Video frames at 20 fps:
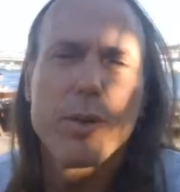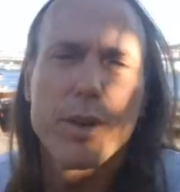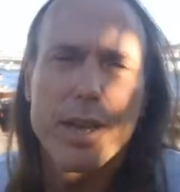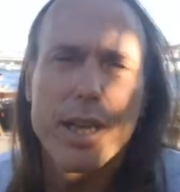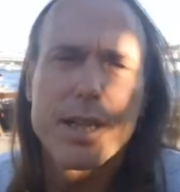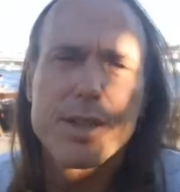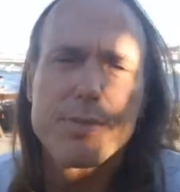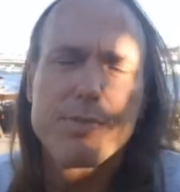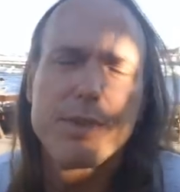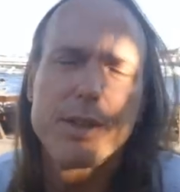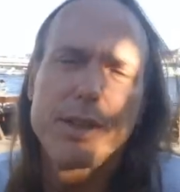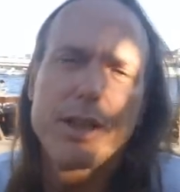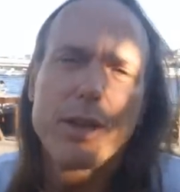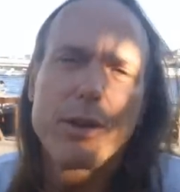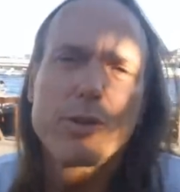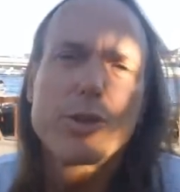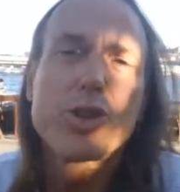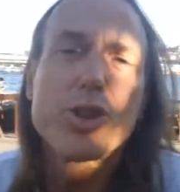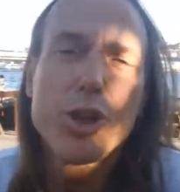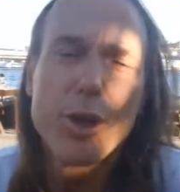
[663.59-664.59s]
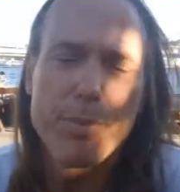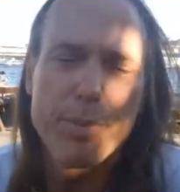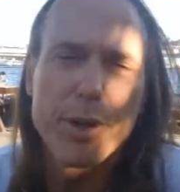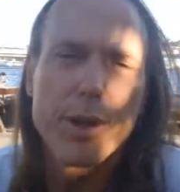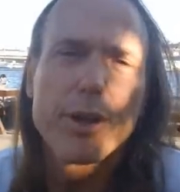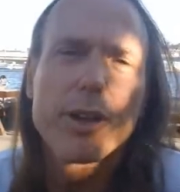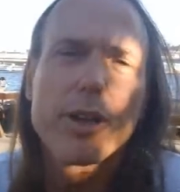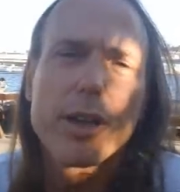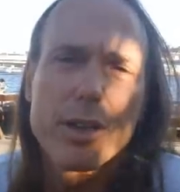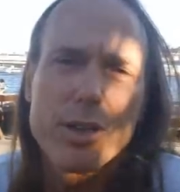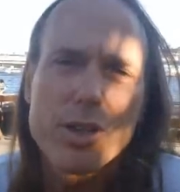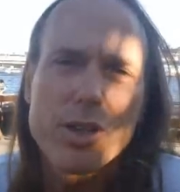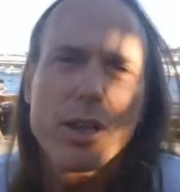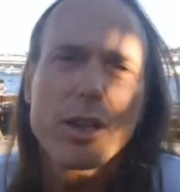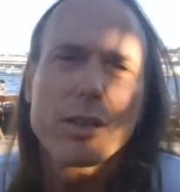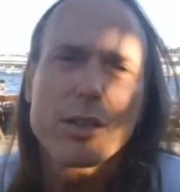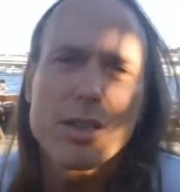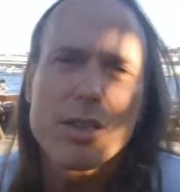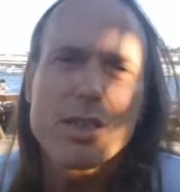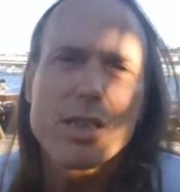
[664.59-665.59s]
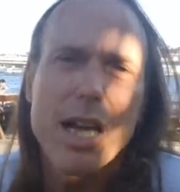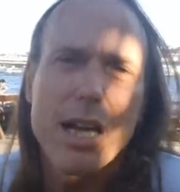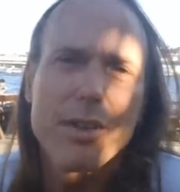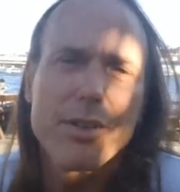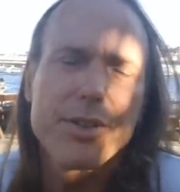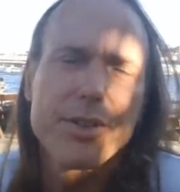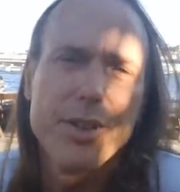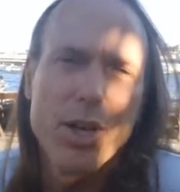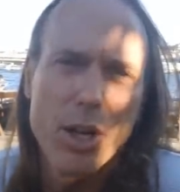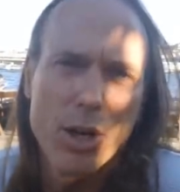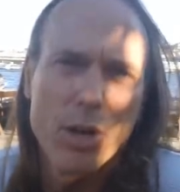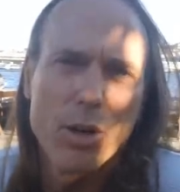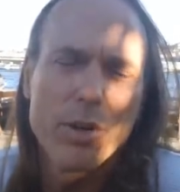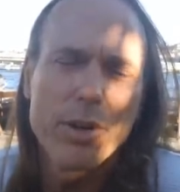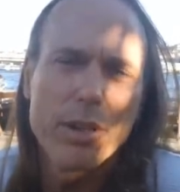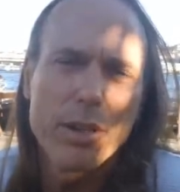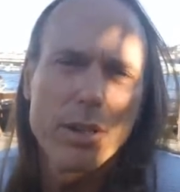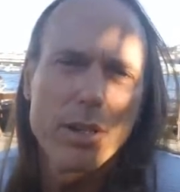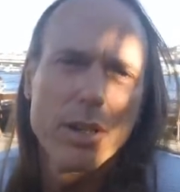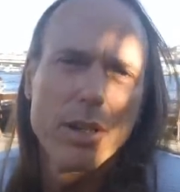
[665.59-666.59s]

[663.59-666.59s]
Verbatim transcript: With that's you know Jupiter conjunct the South Node